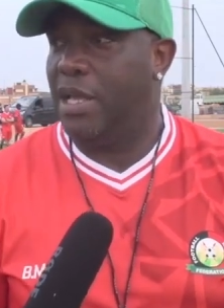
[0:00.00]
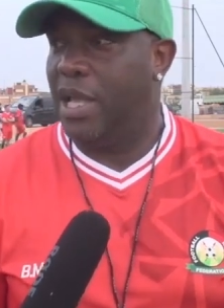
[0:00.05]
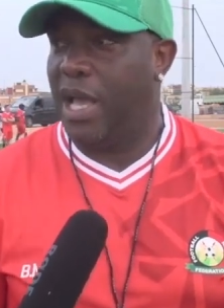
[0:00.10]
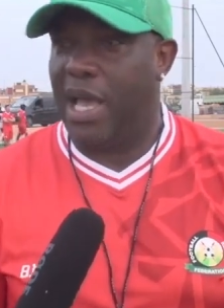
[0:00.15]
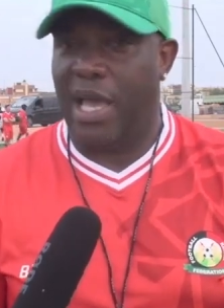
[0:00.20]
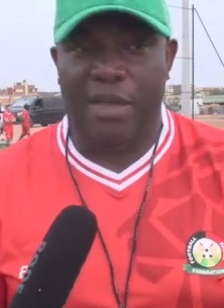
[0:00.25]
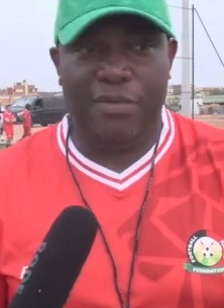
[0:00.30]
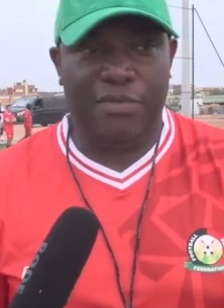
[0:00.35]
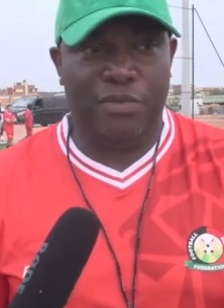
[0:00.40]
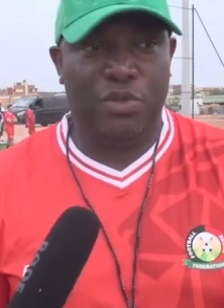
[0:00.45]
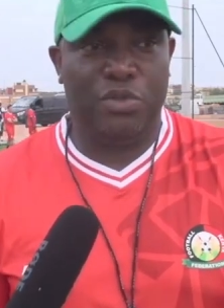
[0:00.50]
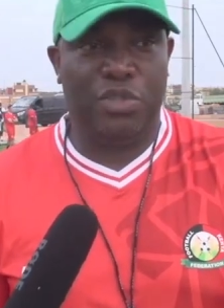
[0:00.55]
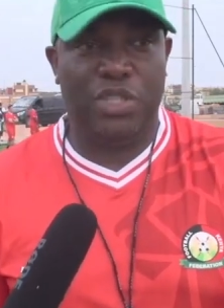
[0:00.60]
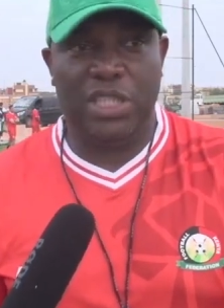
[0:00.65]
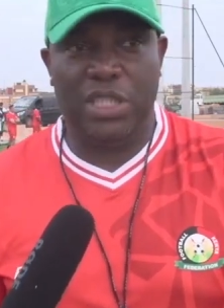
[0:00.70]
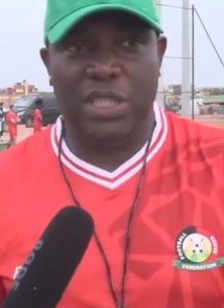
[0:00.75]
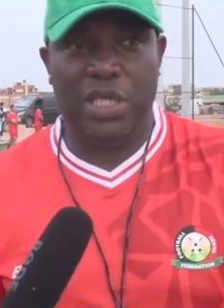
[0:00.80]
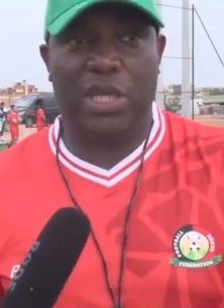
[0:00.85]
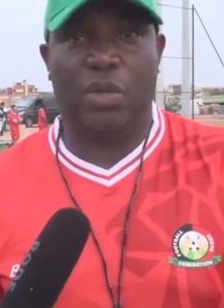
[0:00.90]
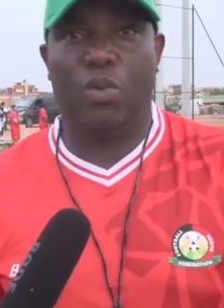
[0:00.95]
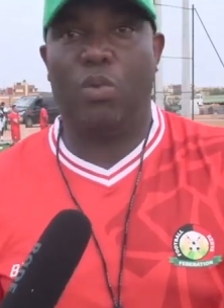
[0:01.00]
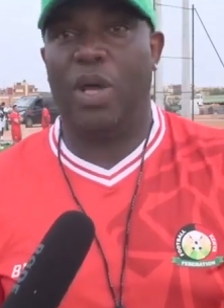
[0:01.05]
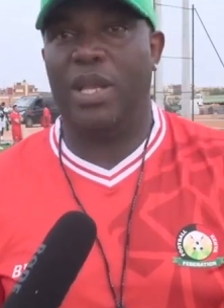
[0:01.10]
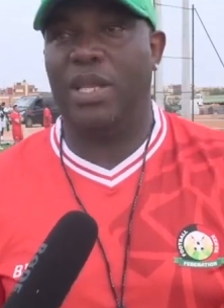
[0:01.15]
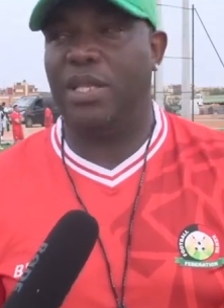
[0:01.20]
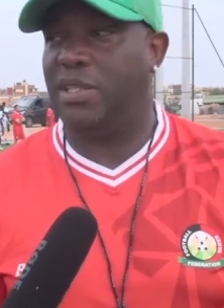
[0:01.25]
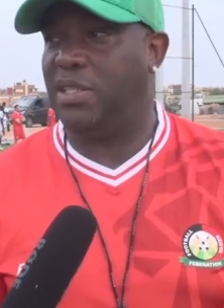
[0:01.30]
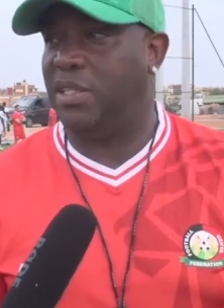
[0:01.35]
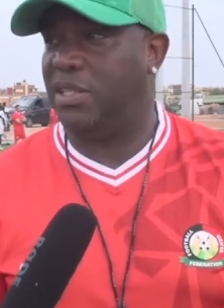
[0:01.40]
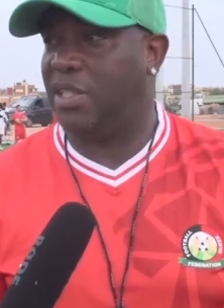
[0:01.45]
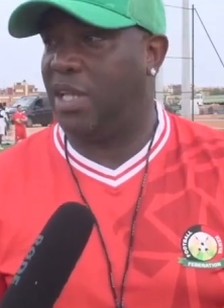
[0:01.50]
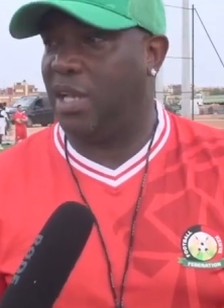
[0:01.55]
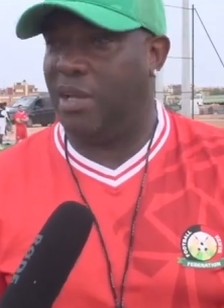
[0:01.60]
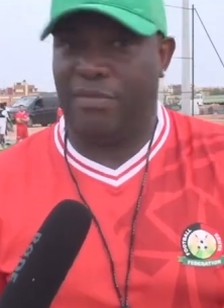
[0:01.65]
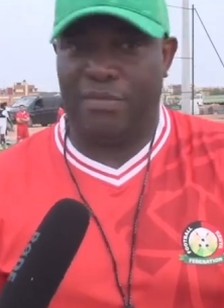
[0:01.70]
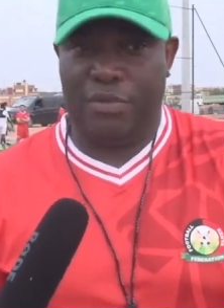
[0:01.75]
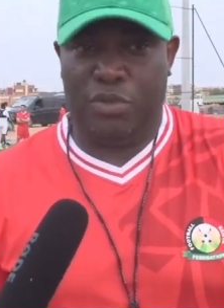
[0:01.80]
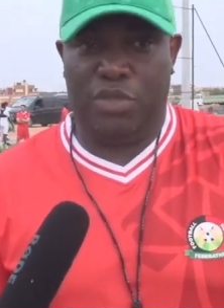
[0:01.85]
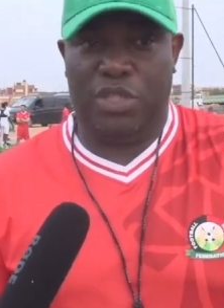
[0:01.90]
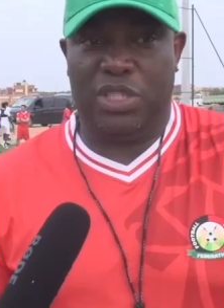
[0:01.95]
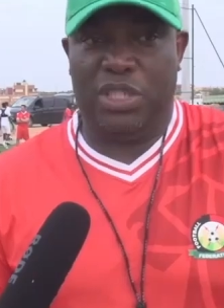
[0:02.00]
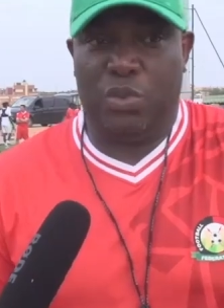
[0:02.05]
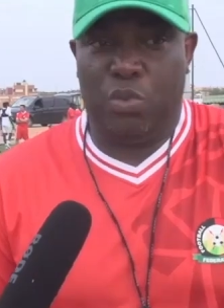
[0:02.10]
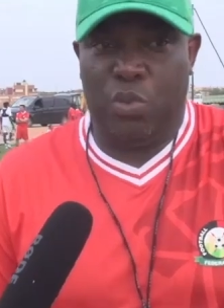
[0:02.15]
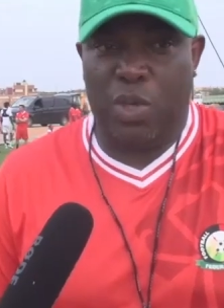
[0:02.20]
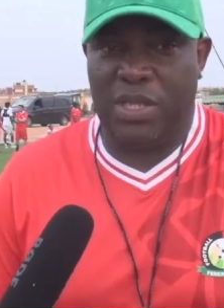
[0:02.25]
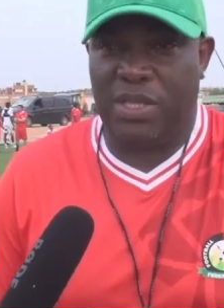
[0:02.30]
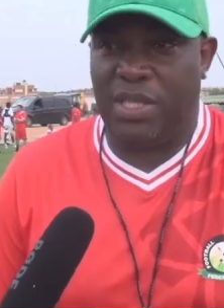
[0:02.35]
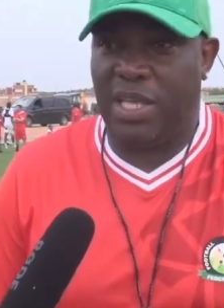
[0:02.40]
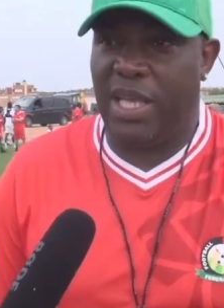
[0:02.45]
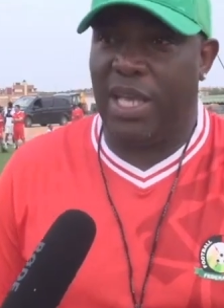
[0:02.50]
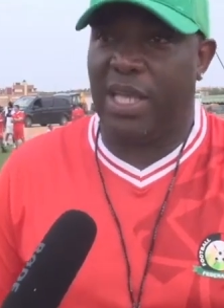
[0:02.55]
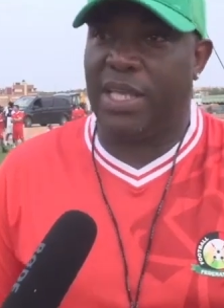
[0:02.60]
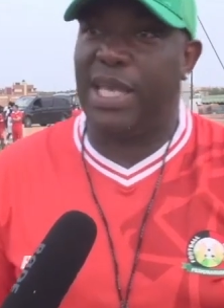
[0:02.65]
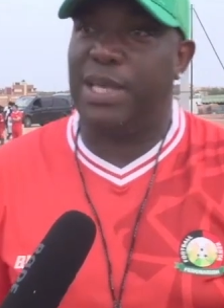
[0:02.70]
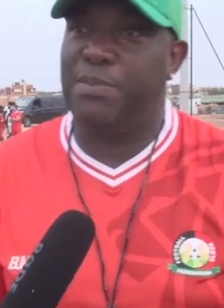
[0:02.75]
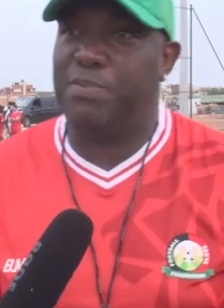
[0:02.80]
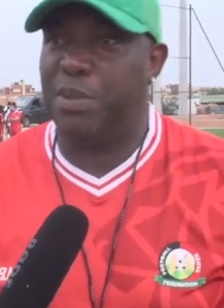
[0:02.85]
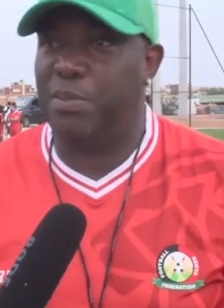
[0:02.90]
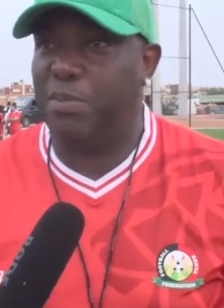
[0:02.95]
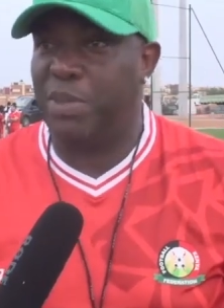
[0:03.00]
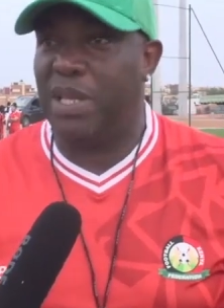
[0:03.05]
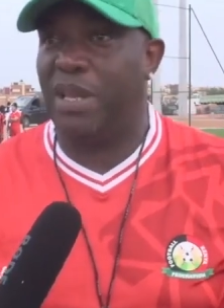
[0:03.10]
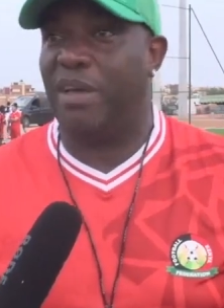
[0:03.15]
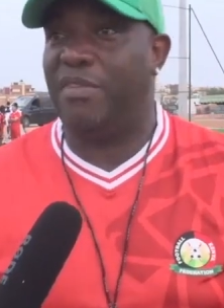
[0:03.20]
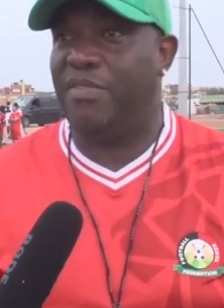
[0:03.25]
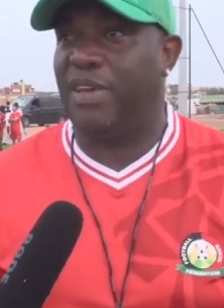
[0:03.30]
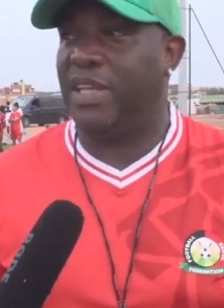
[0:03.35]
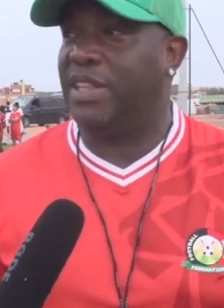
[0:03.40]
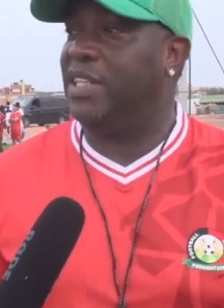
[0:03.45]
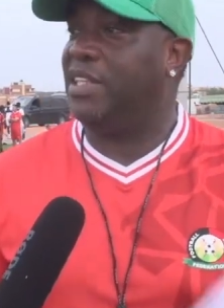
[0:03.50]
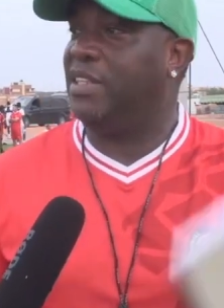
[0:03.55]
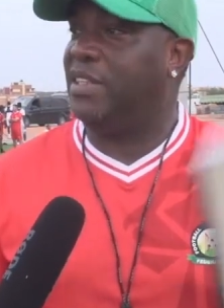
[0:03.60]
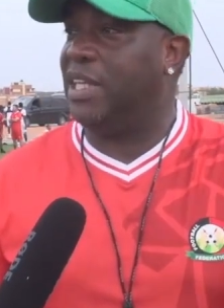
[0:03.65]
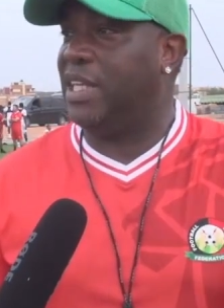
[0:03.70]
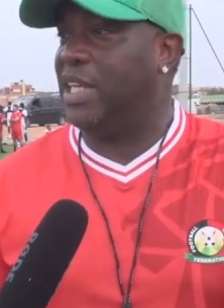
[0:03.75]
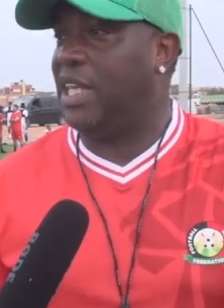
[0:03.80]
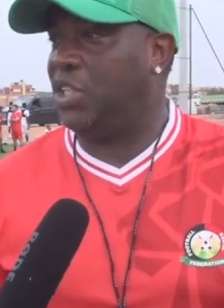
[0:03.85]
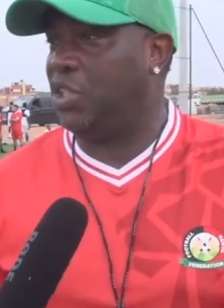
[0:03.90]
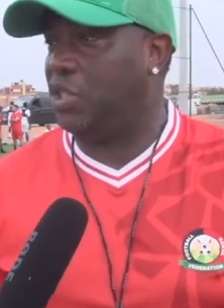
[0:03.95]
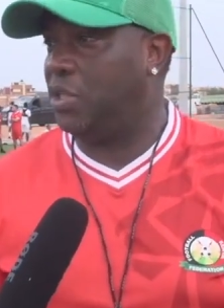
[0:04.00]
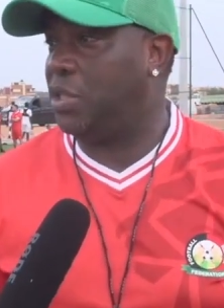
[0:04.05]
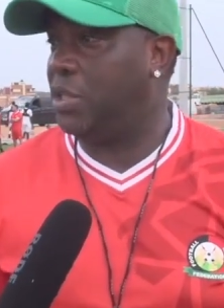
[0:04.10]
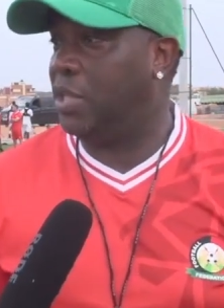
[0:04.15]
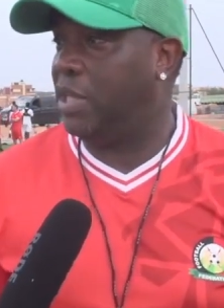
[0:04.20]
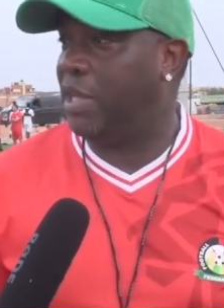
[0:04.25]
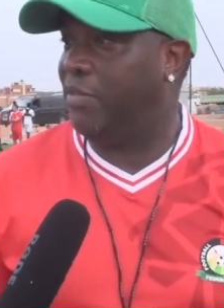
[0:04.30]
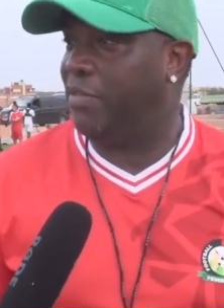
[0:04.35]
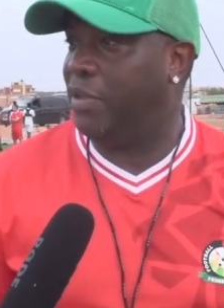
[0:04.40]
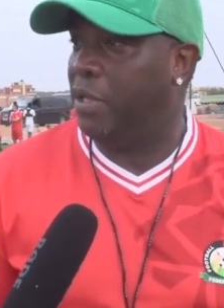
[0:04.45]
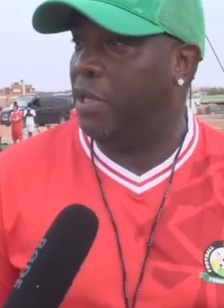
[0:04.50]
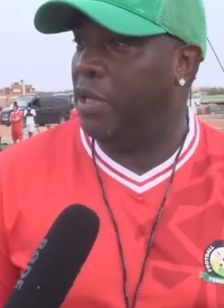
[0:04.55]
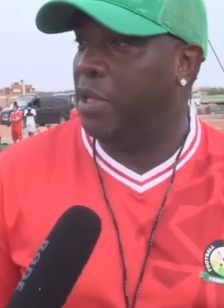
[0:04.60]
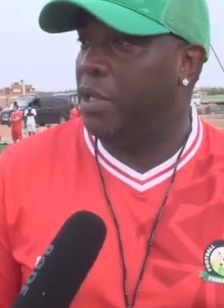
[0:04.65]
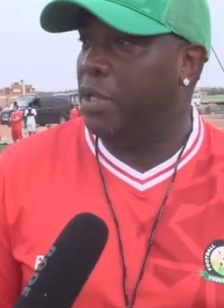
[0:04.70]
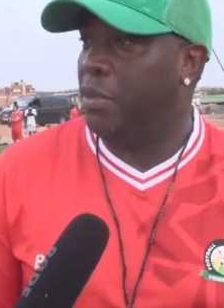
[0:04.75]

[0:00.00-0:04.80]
I have to see their qualities. I have to see what they are capable of at international level,